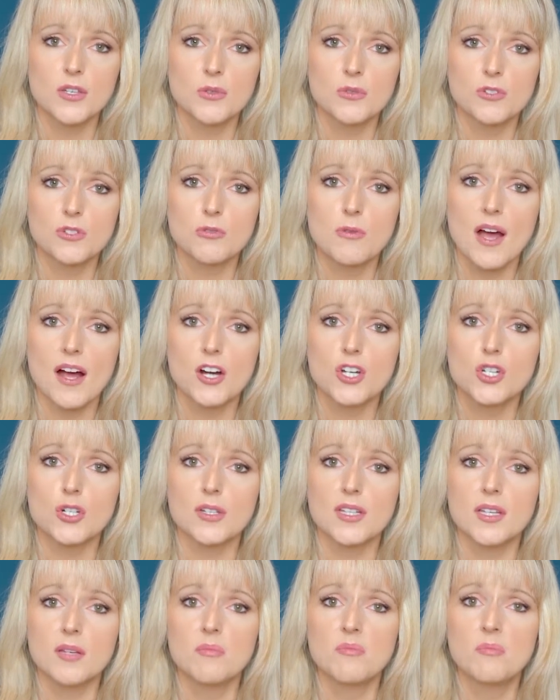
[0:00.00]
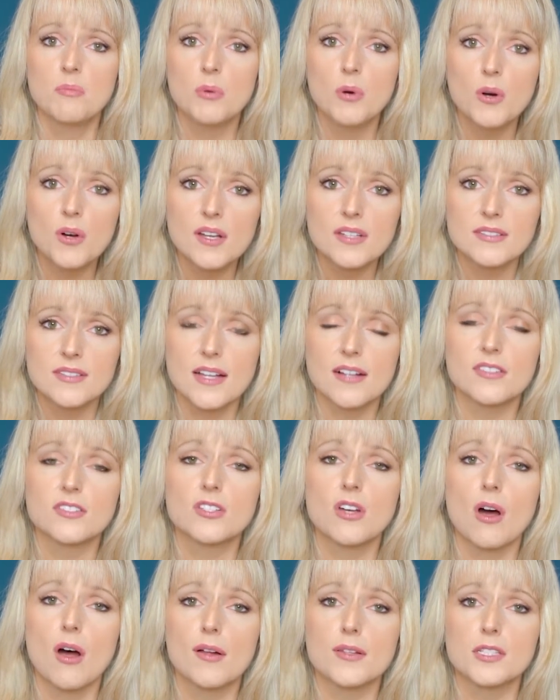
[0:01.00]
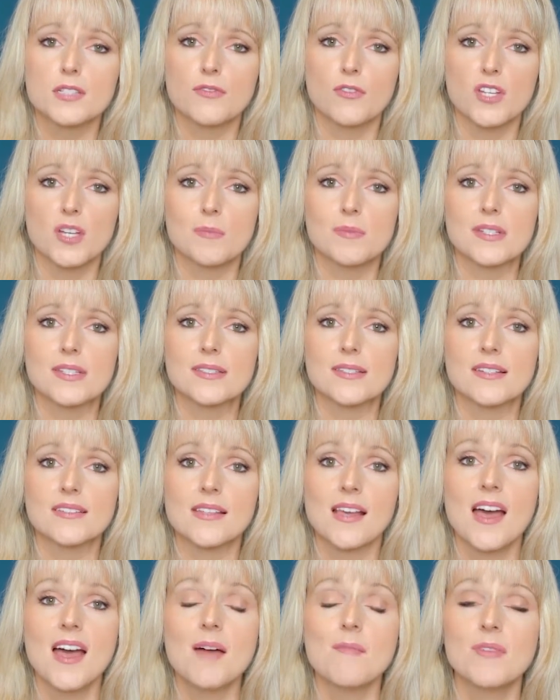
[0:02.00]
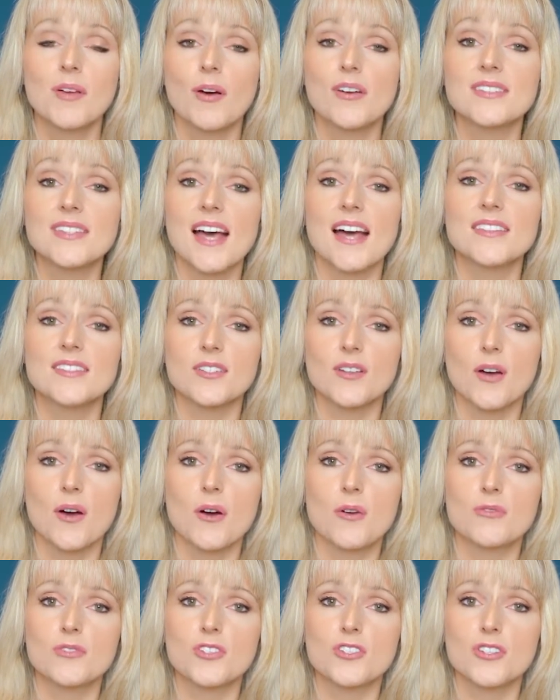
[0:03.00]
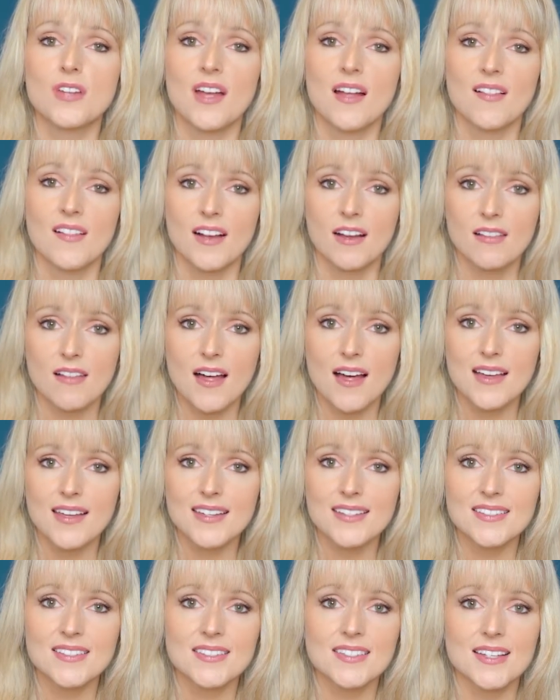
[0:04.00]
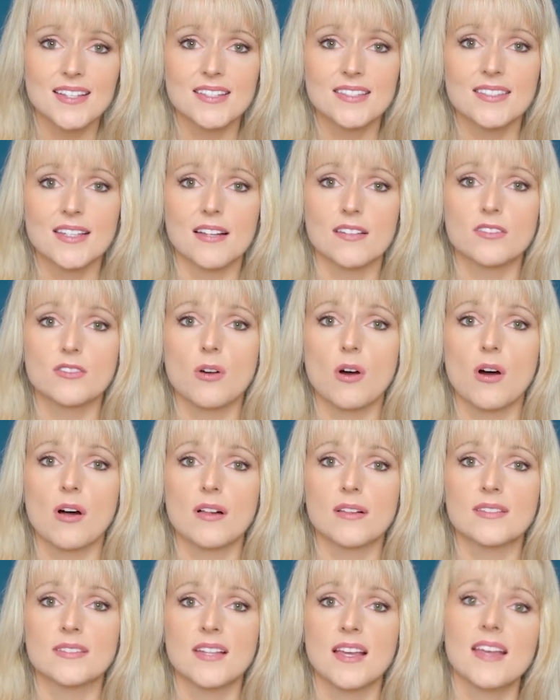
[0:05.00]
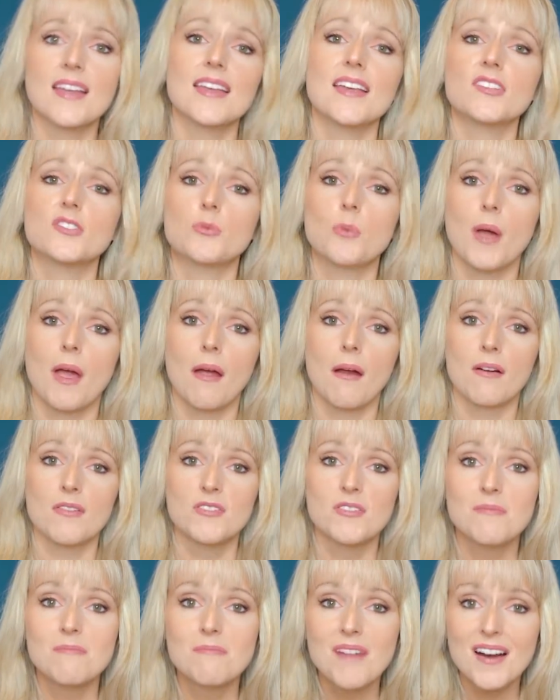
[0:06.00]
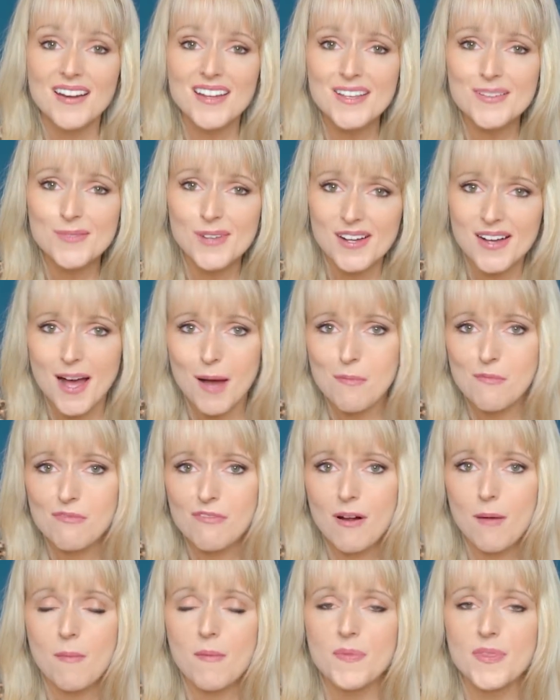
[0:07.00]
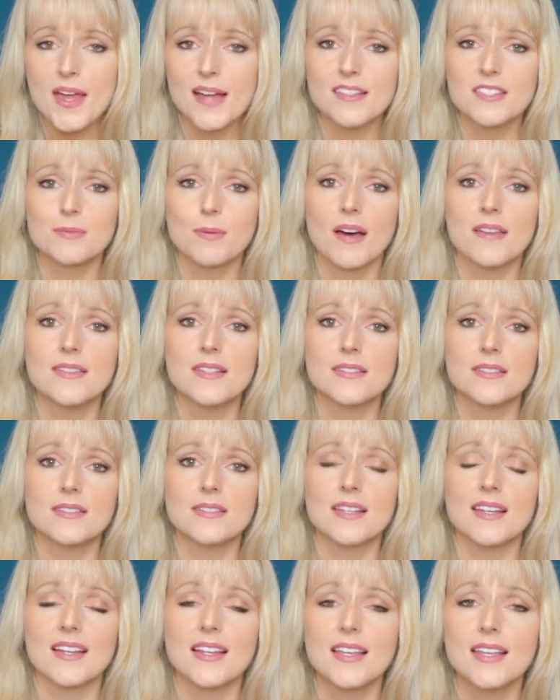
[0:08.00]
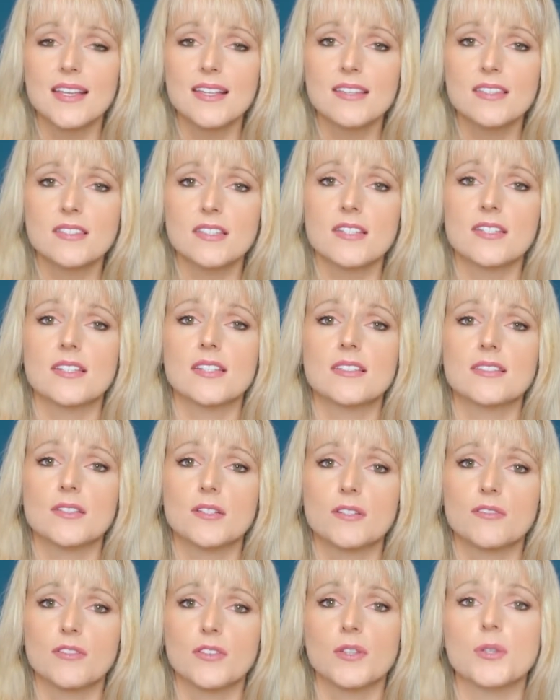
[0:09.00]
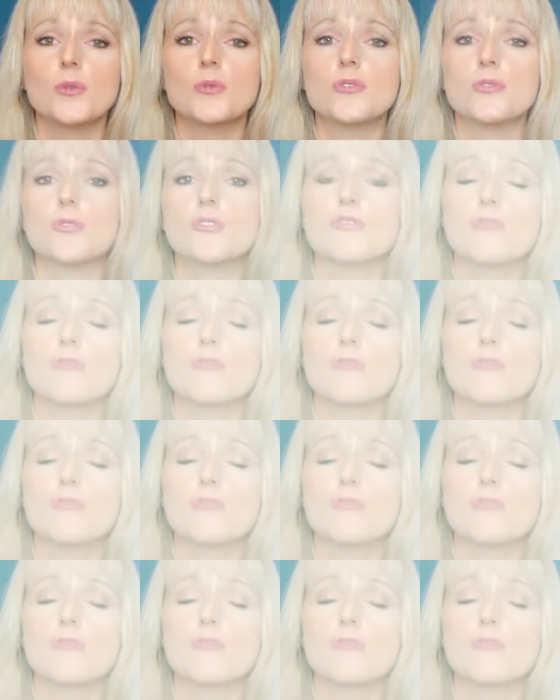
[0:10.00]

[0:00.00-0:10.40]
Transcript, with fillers: you to actually book sales calls for your business because as a coach, clients and sales calls is where your money will come from and that's why this is a key statistic for you to